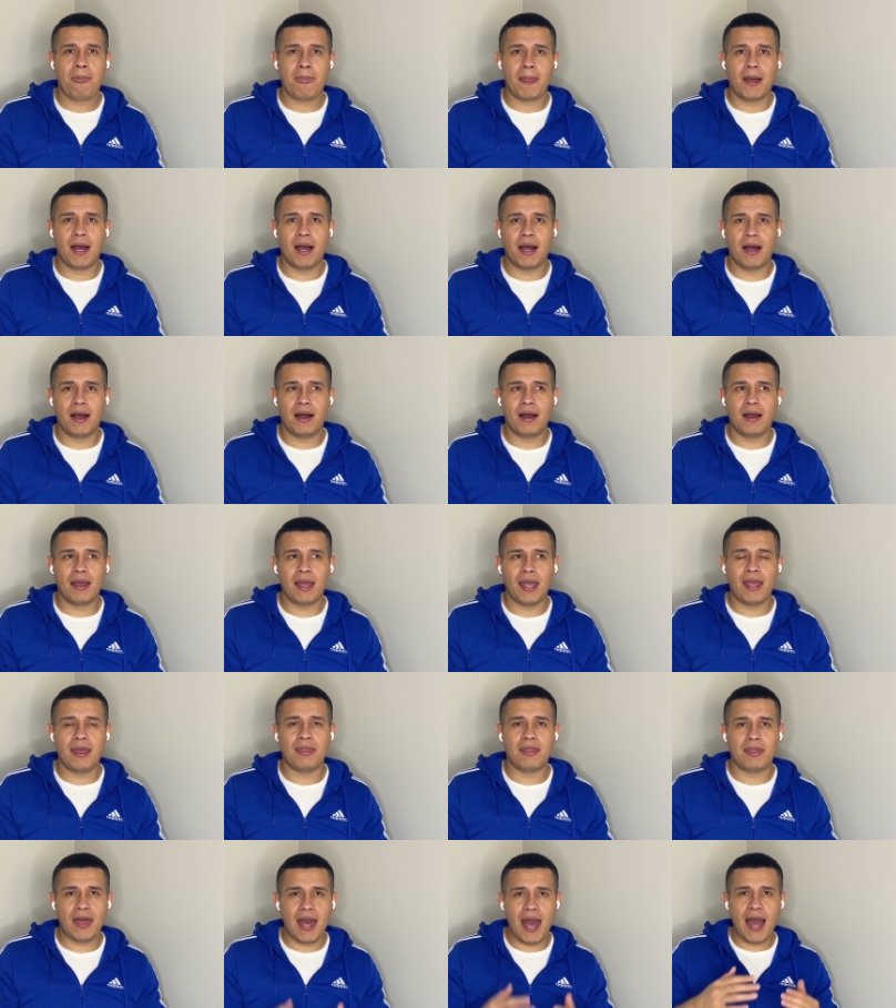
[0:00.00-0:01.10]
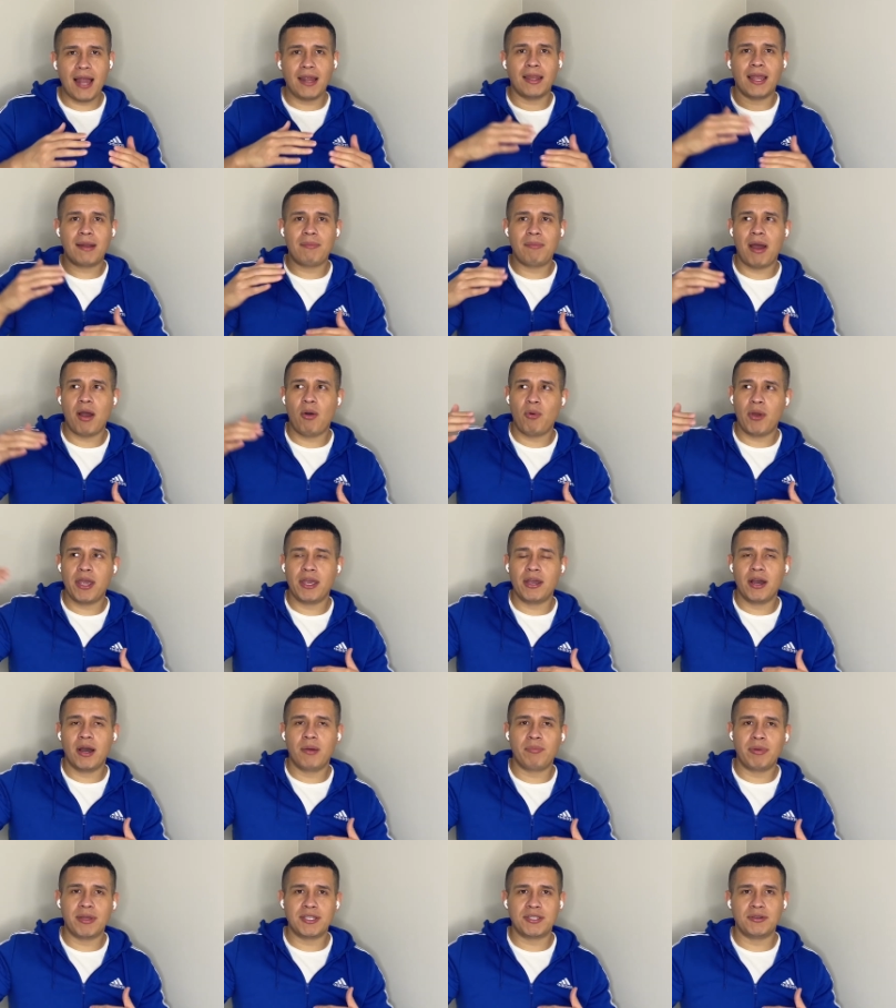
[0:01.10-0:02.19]
Uh, and that led my way
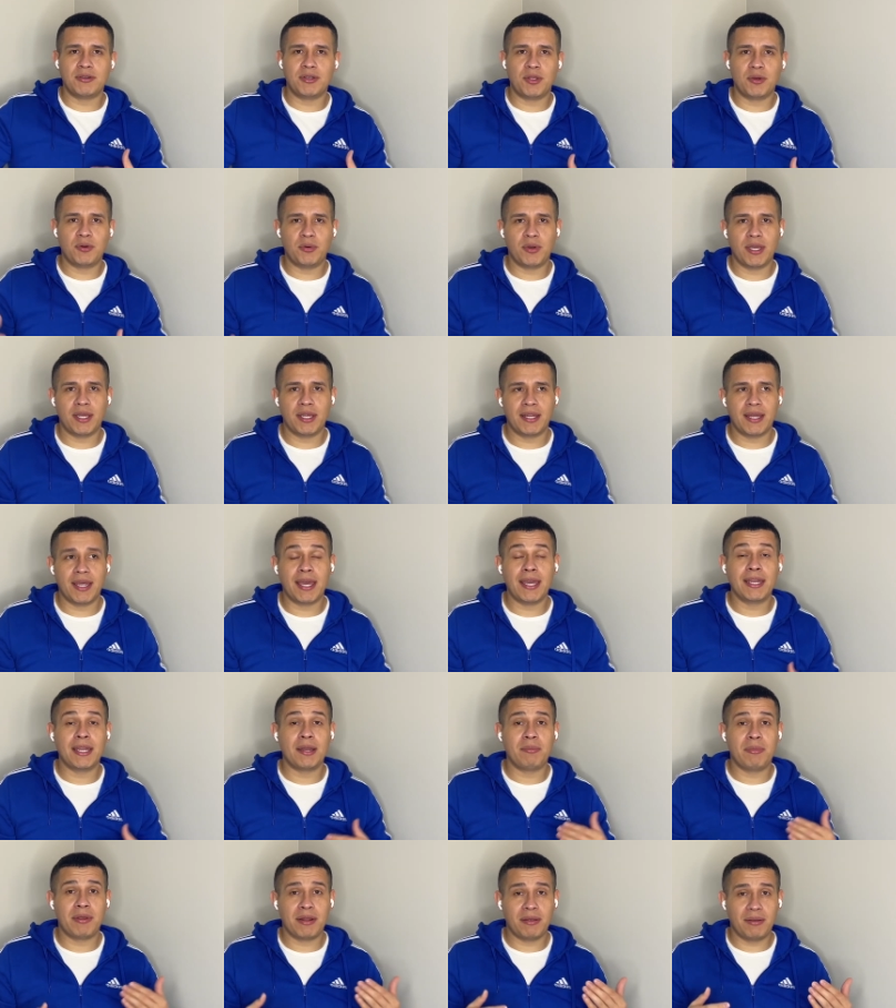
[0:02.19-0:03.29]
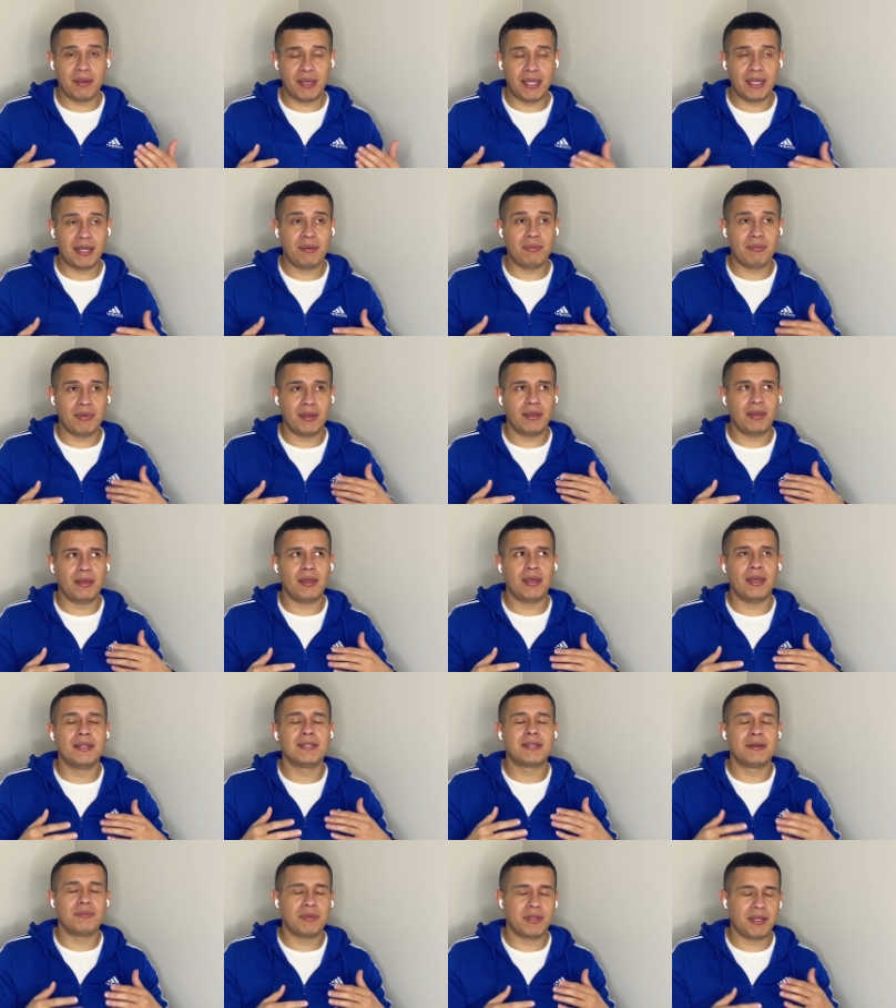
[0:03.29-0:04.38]
up into doing the intermediate,
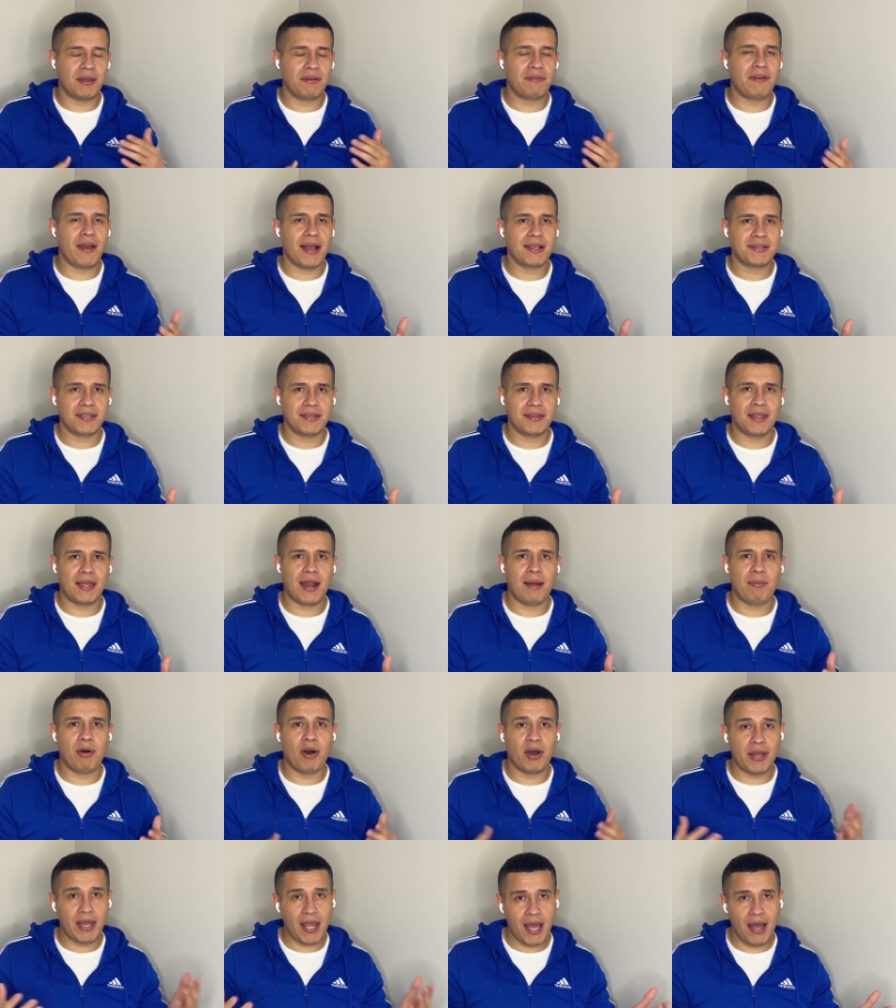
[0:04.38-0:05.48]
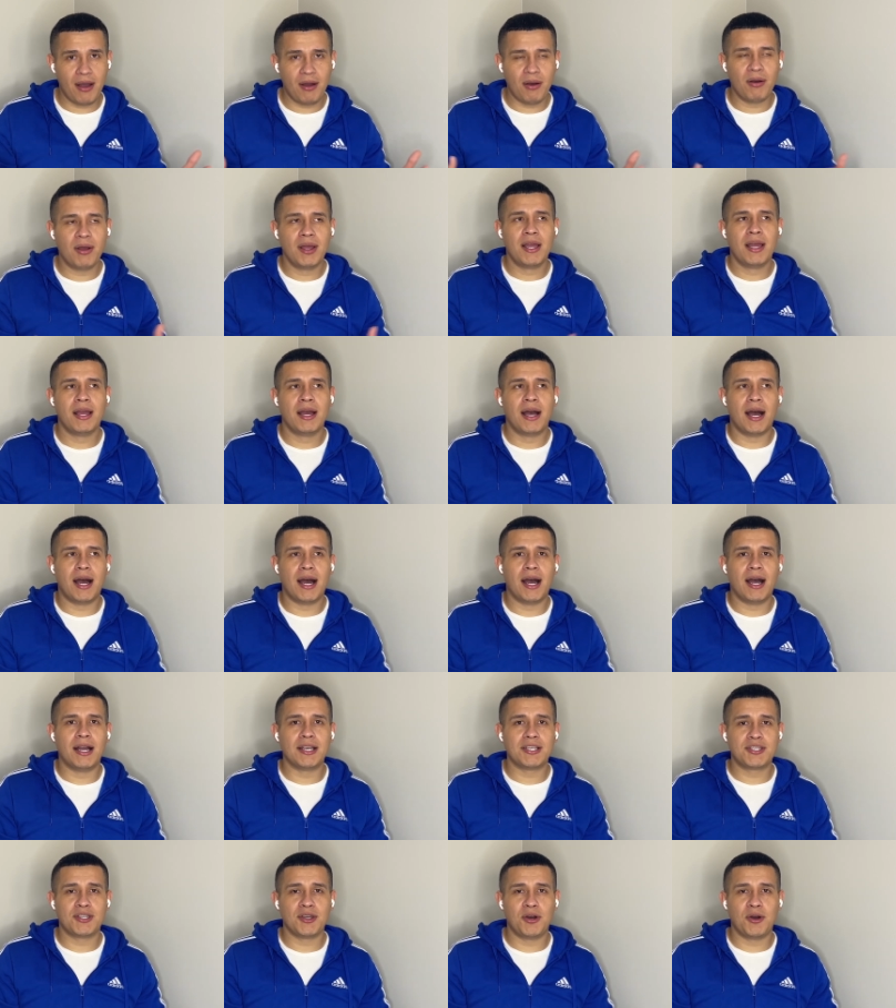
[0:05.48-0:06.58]
intermediate fasting that I'm on now. Uh,
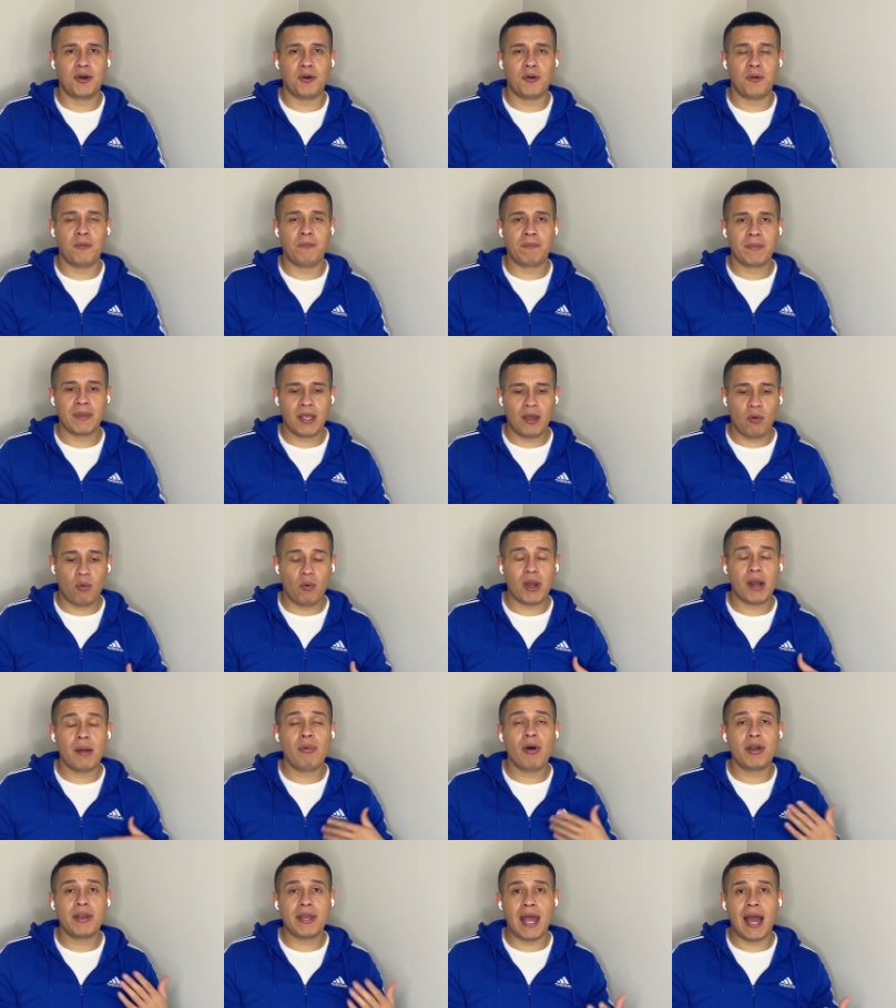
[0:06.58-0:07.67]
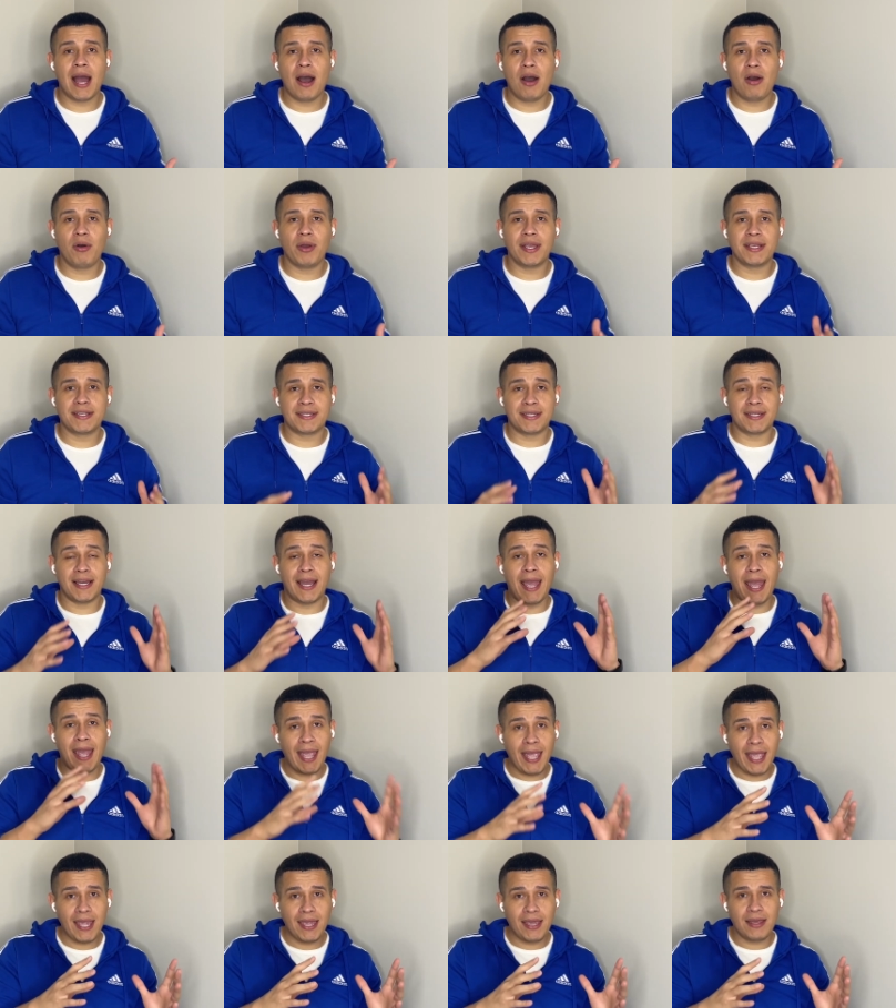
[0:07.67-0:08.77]
so what I'm on now is the
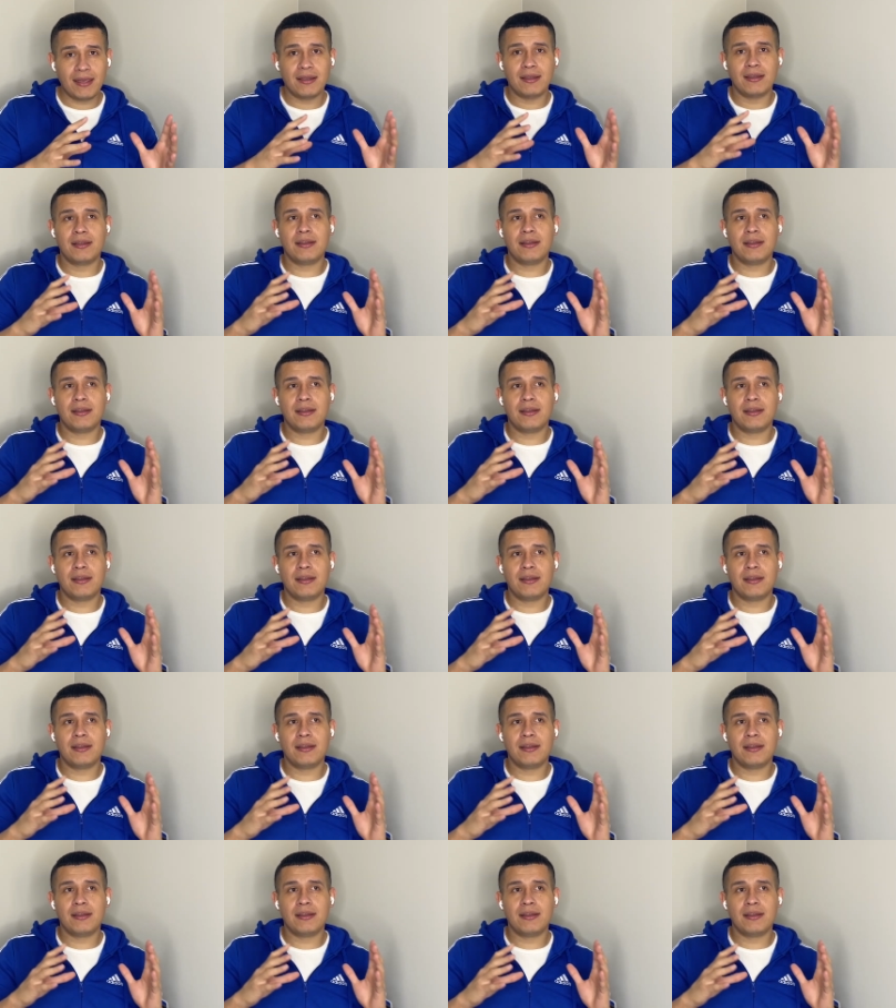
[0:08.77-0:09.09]
eight,